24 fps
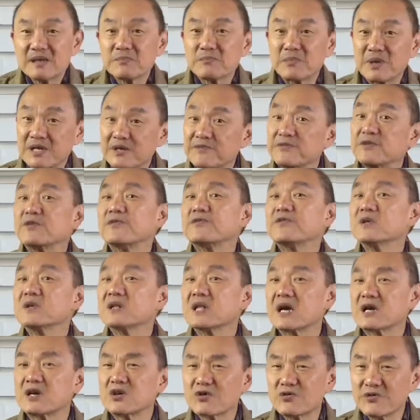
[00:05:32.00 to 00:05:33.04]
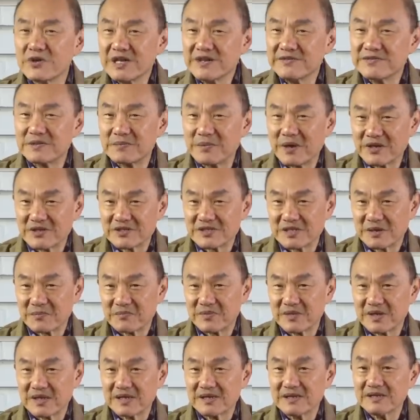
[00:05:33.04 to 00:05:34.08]
But if you feel aggrieved about
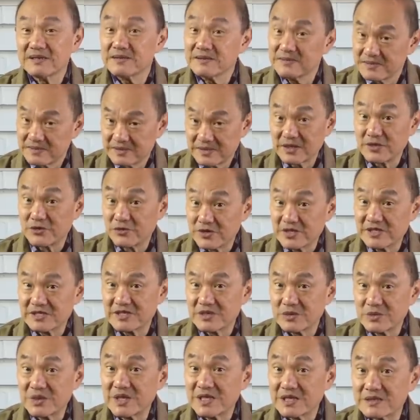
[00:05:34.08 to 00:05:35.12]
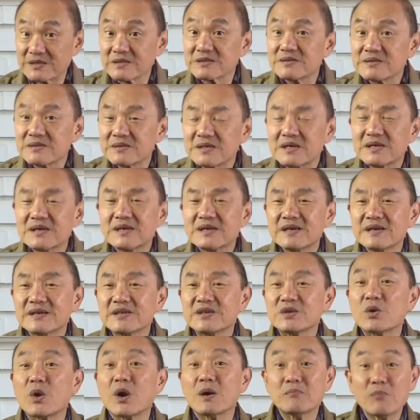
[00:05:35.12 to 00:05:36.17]
something, the greasy wheel,
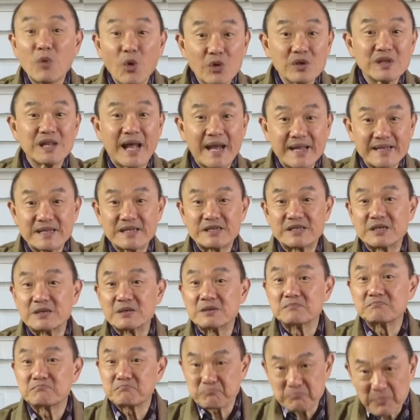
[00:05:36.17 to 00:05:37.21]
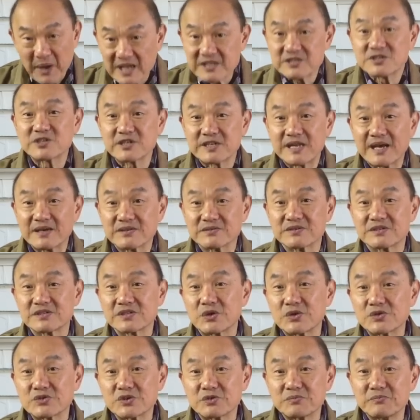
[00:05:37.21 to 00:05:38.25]
you are more likely to punch it out on
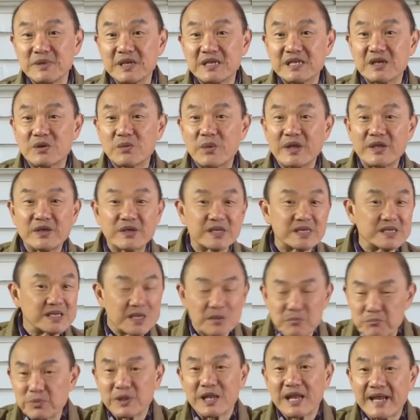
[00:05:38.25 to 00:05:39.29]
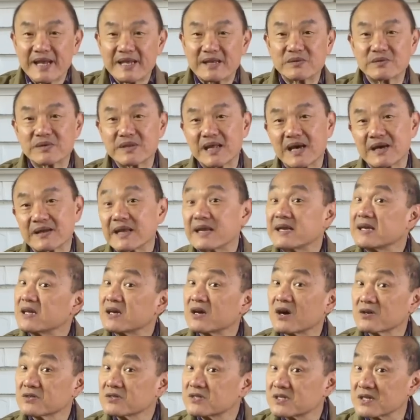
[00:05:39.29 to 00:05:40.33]
social media where you can complain without any
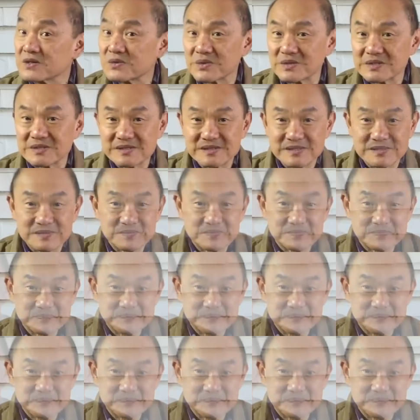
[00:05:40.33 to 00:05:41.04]
consequence.